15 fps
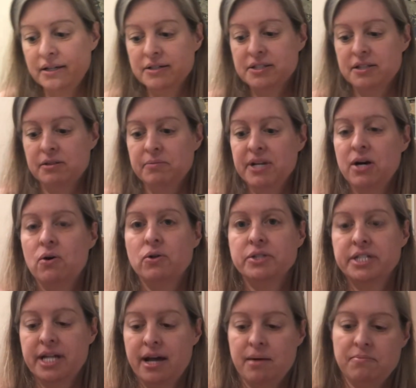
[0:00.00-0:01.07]
So let me hold
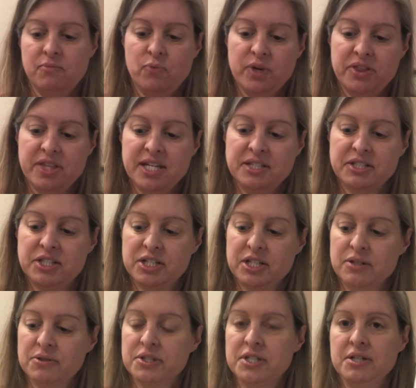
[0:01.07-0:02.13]
it up with these
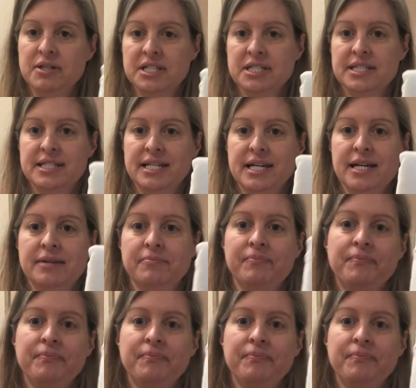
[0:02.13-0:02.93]
two so you can see.